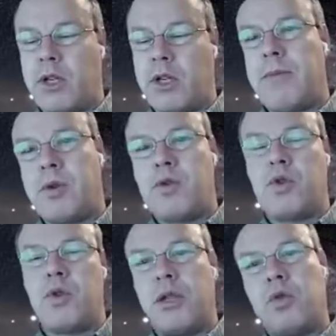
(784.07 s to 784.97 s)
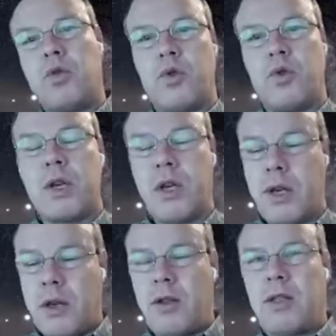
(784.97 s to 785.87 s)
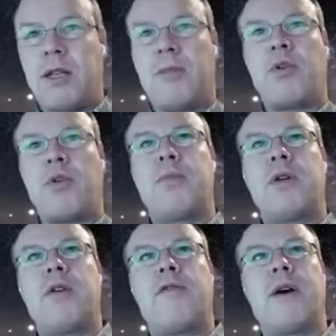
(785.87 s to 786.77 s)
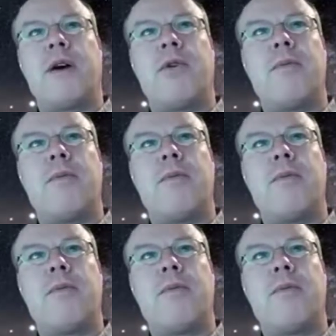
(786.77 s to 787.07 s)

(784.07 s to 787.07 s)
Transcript: chip because you need to use a tapered optical fiber.